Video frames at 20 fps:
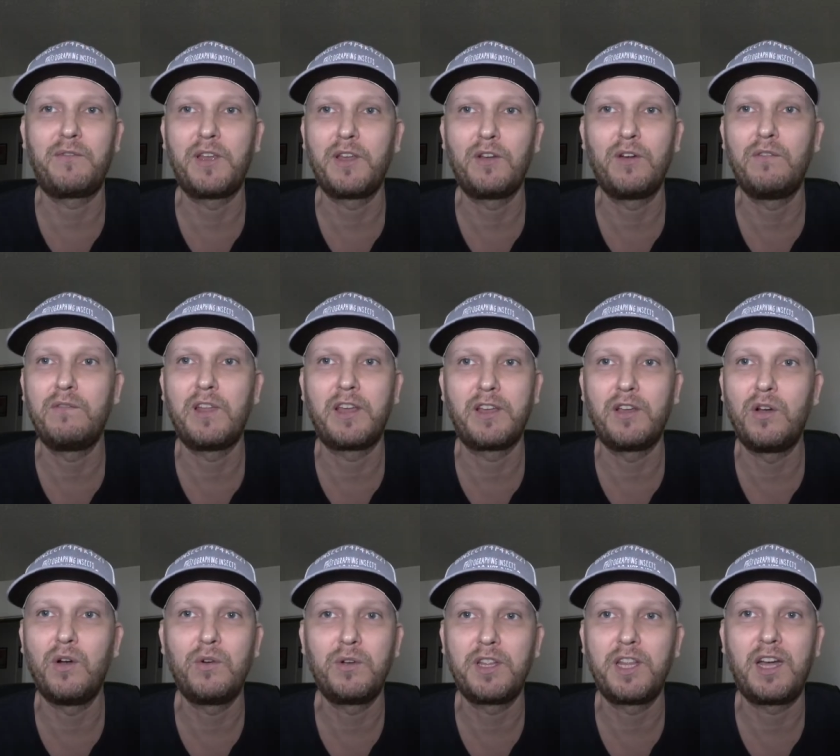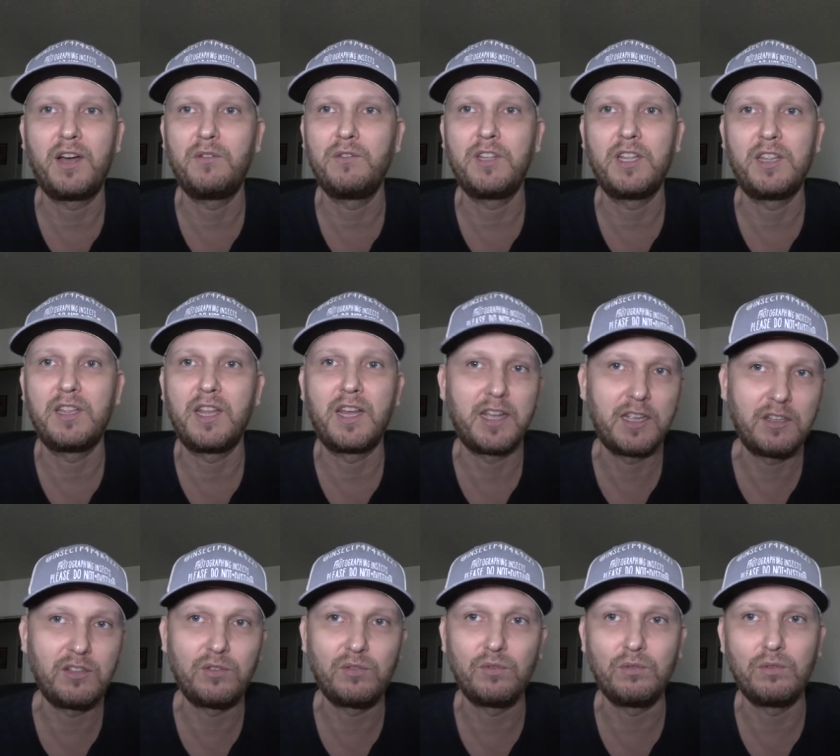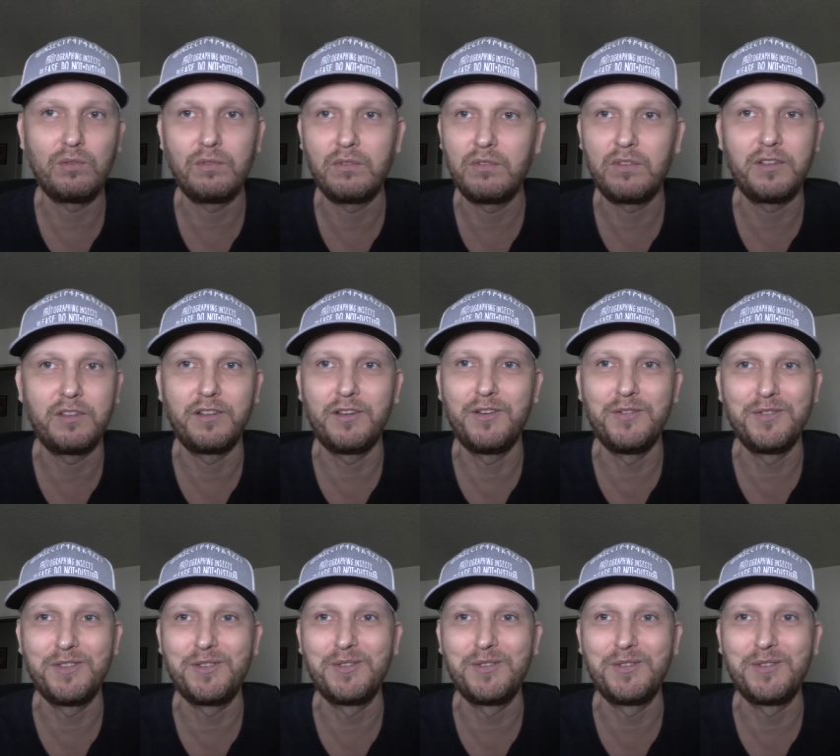think of, like going out at night to you know